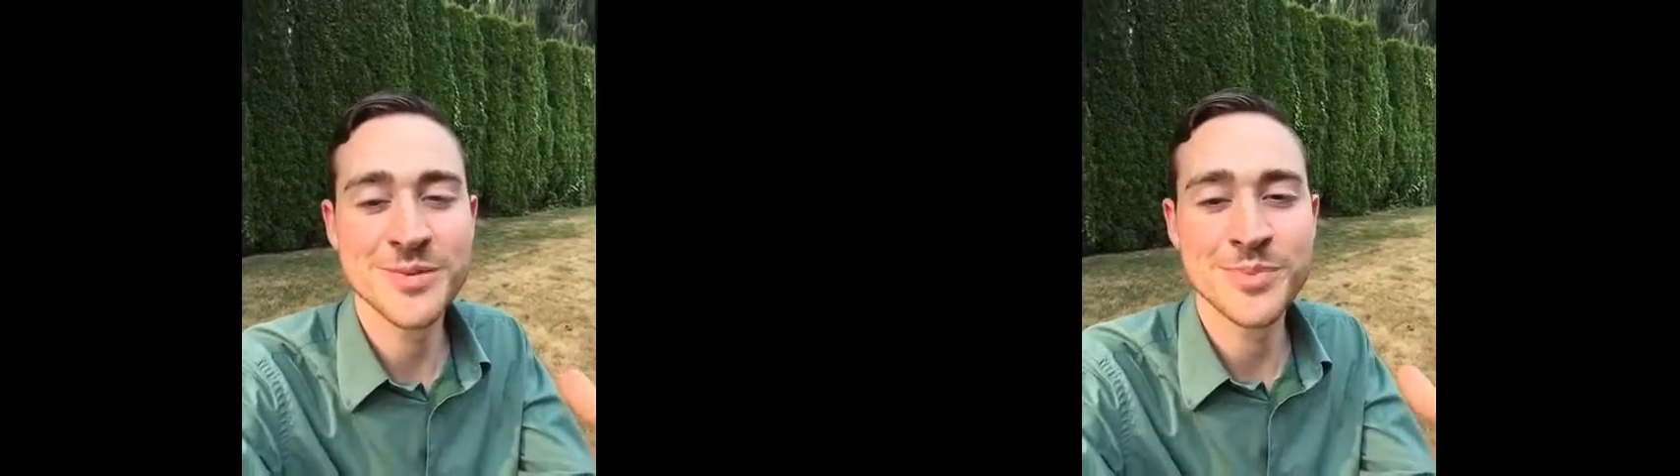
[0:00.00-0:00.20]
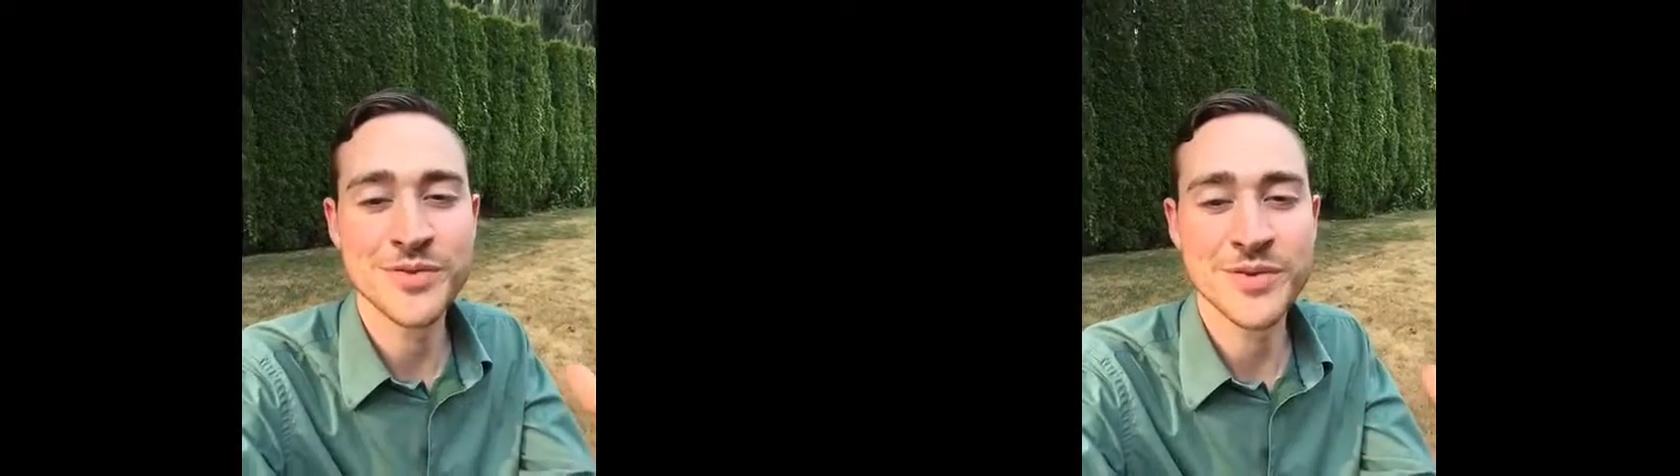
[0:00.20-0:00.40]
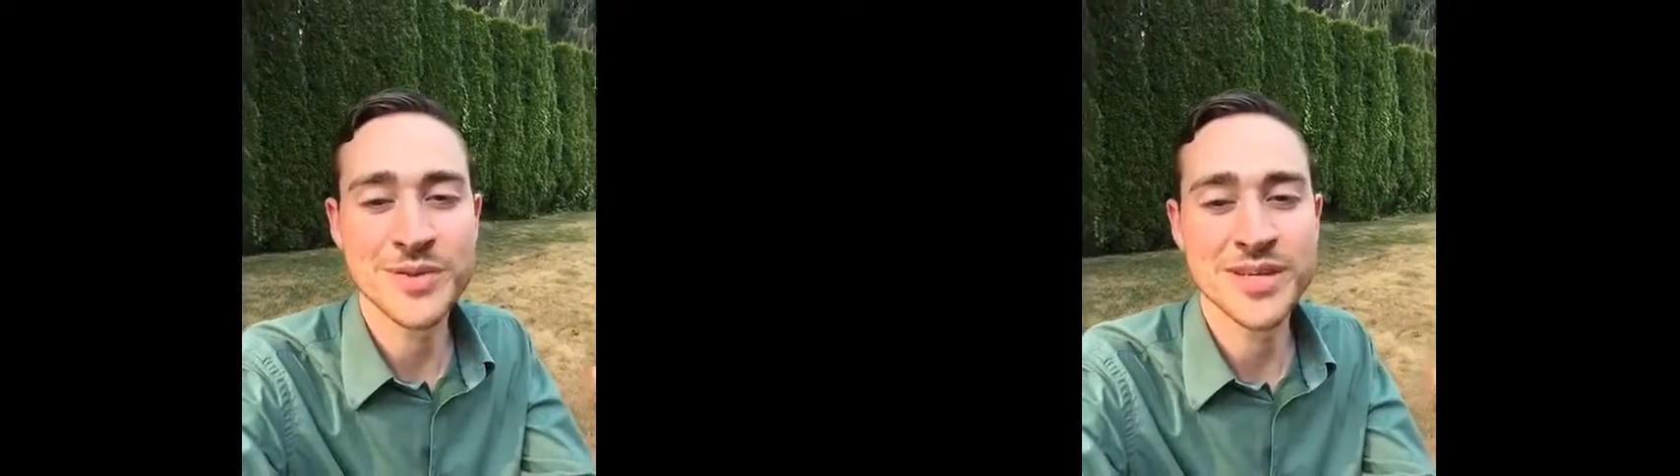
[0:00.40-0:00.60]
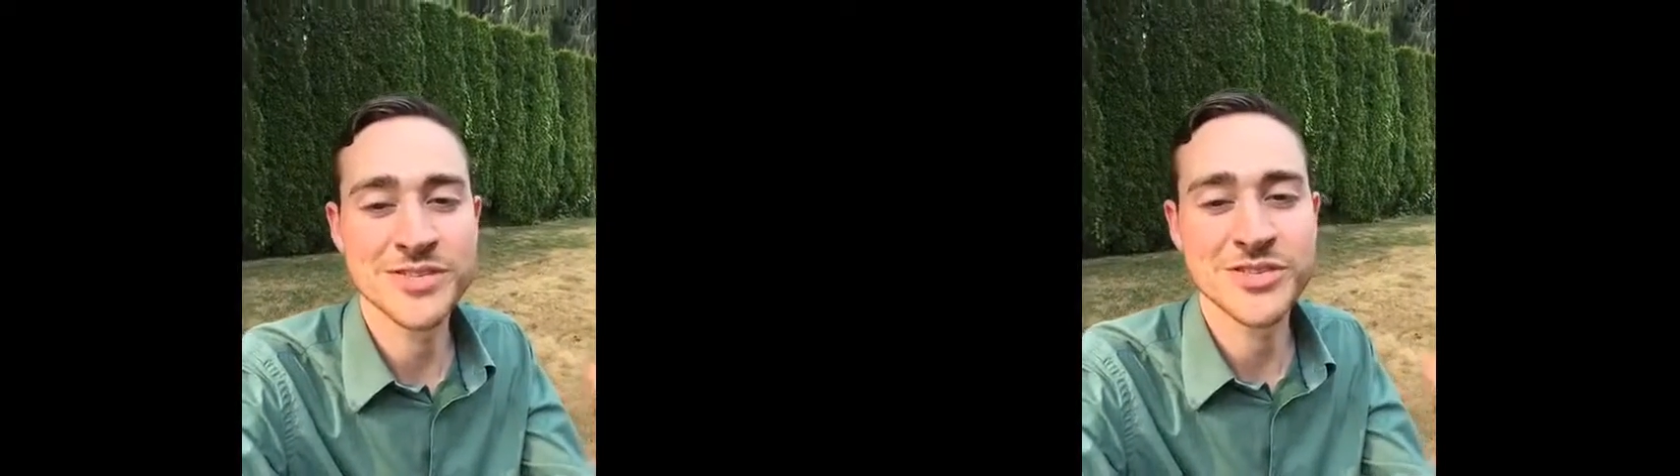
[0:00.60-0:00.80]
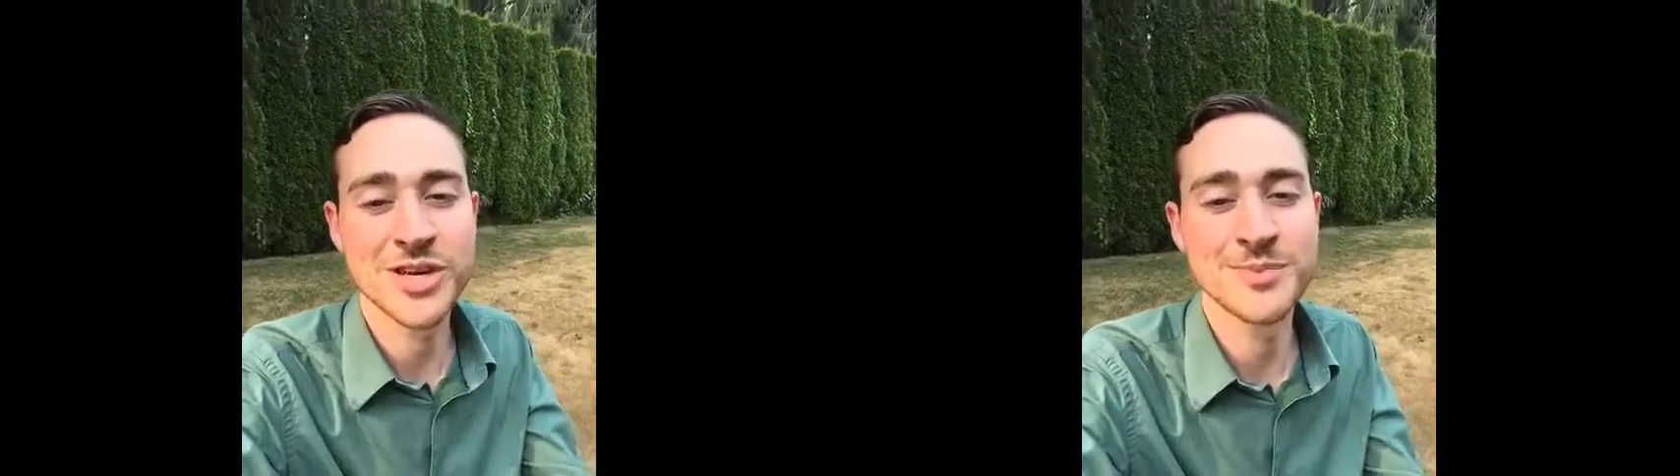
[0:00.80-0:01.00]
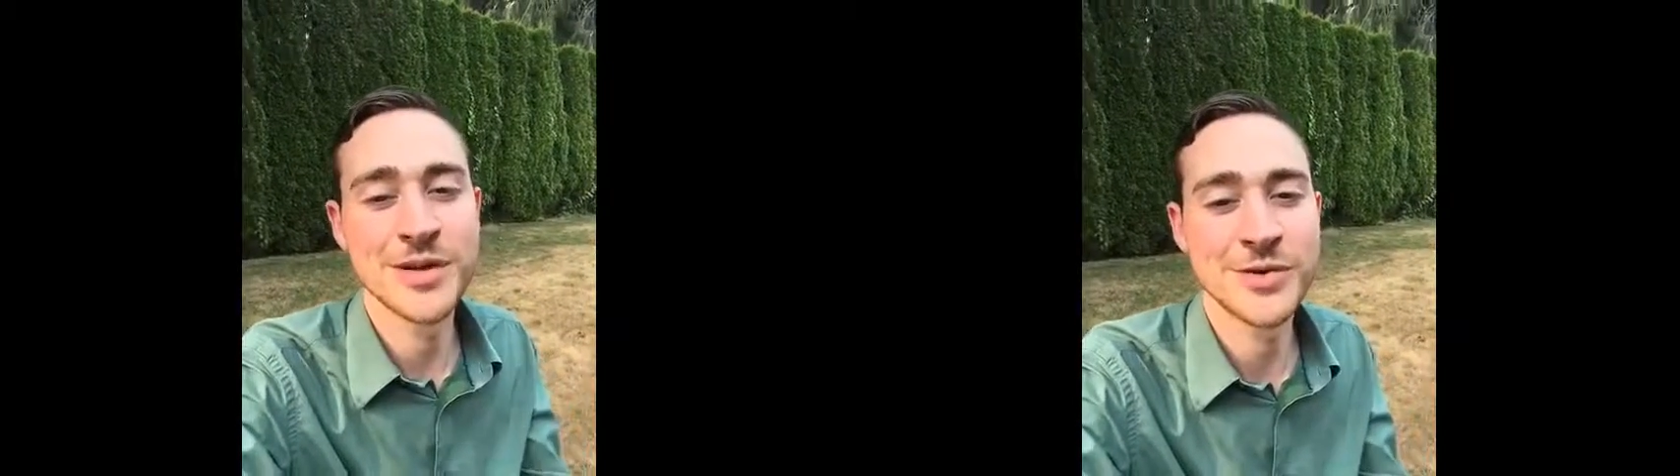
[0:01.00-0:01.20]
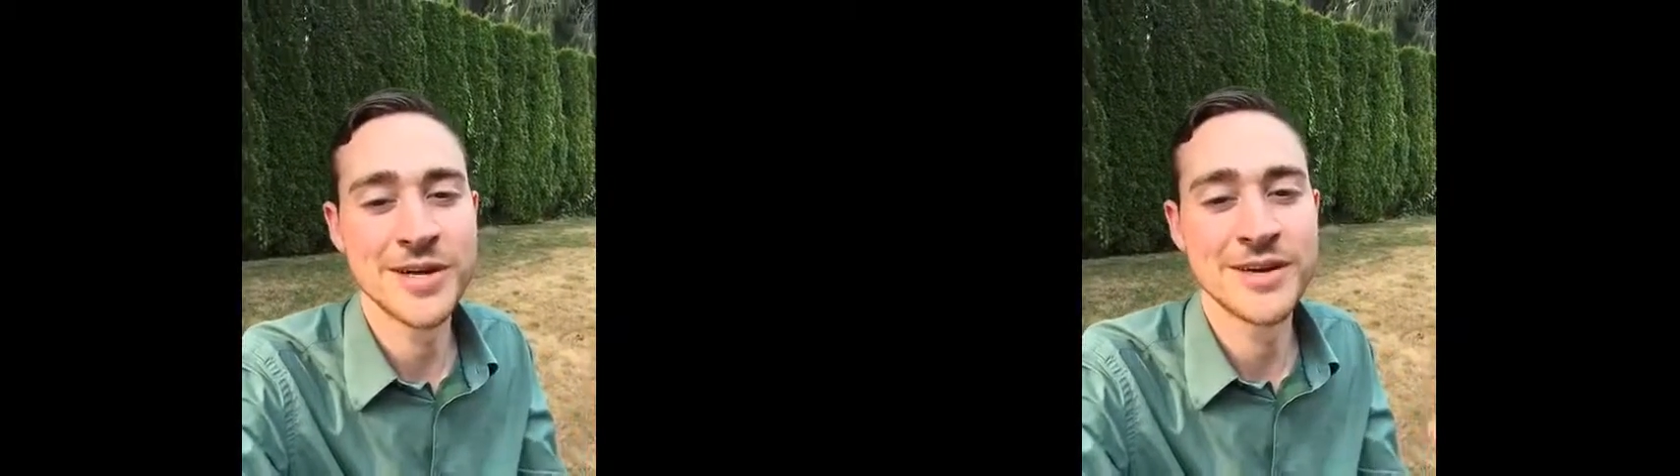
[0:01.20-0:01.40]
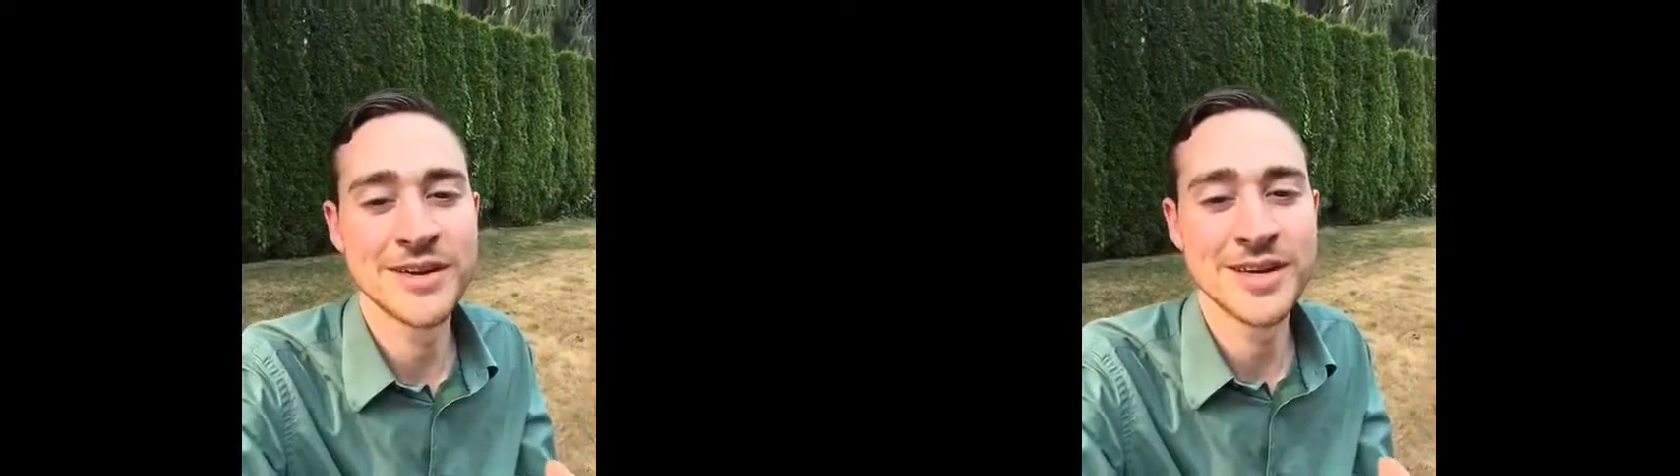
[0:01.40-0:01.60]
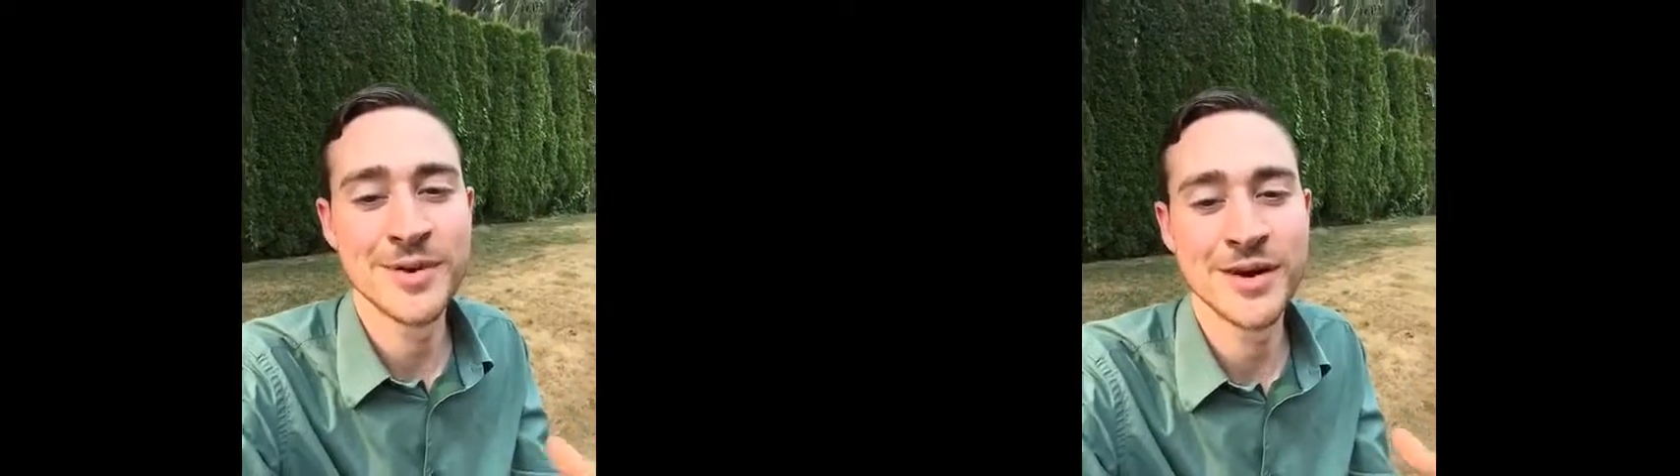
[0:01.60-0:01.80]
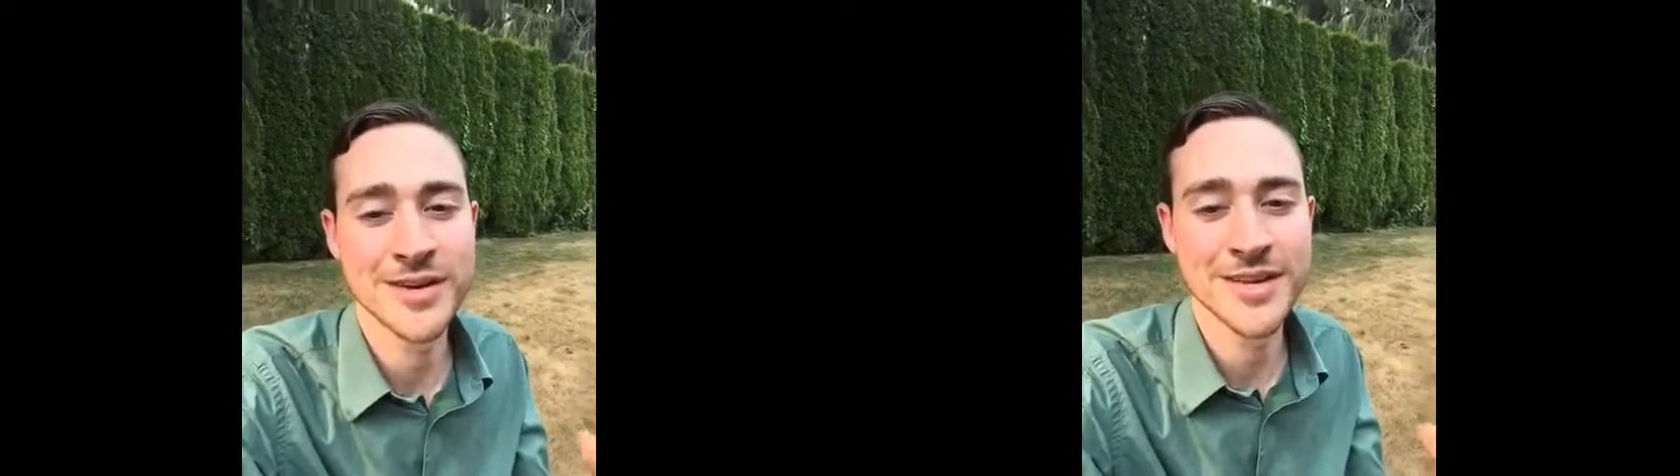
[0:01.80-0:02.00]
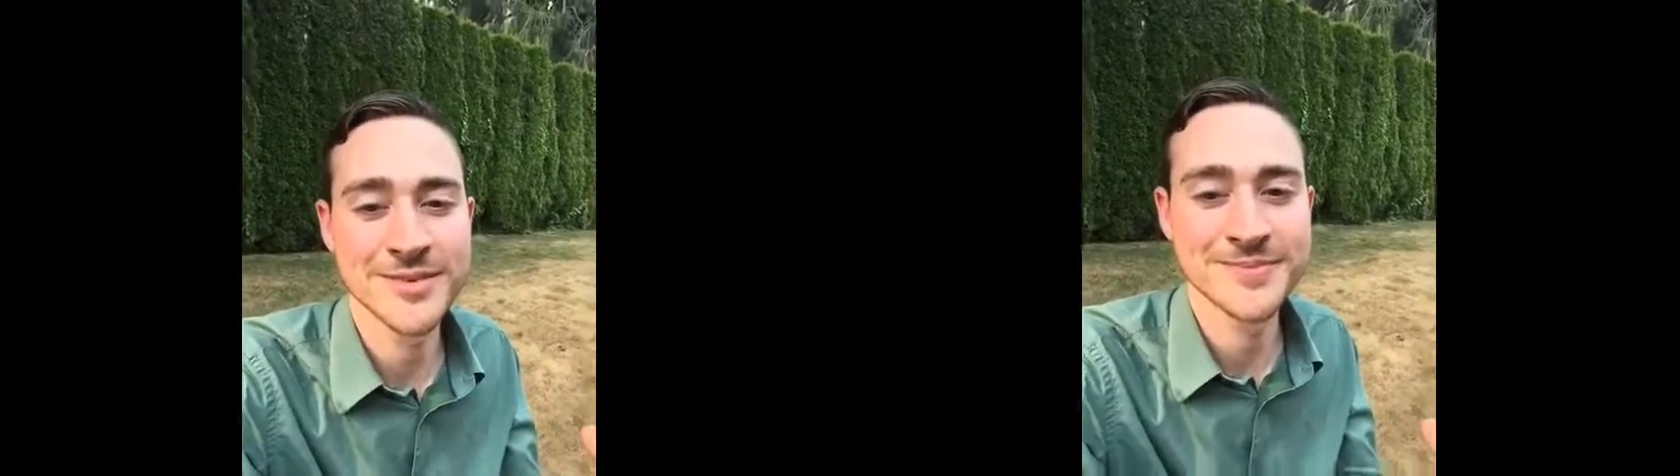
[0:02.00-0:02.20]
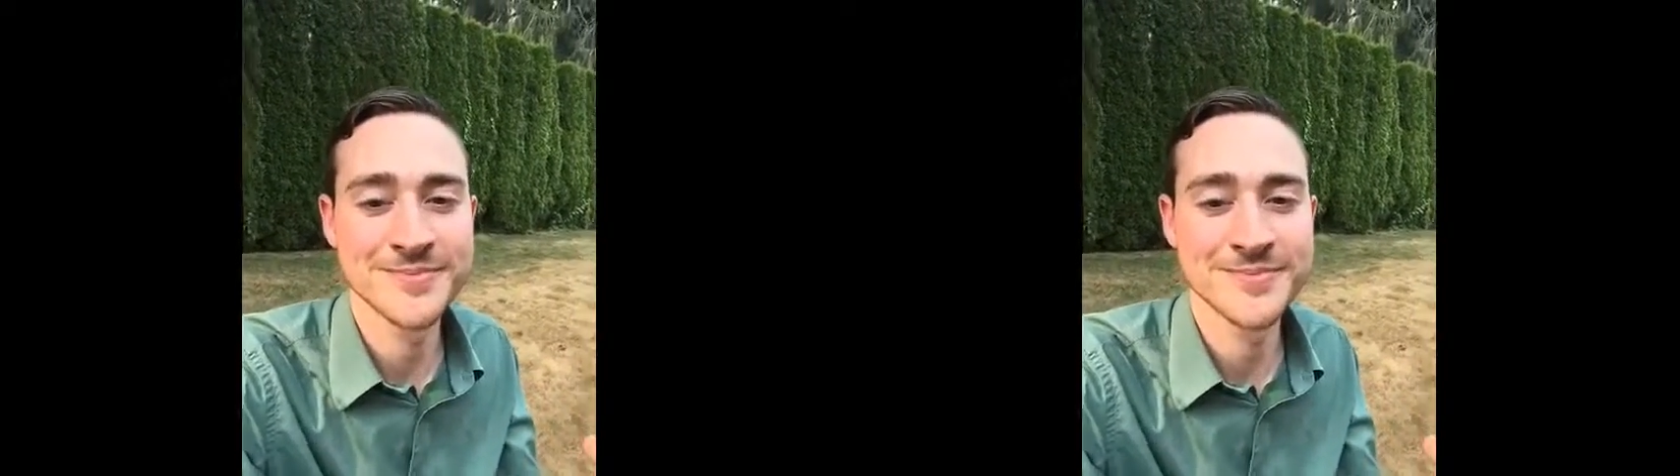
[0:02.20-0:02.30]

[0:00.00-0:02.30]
perfect place to start my career in marketing.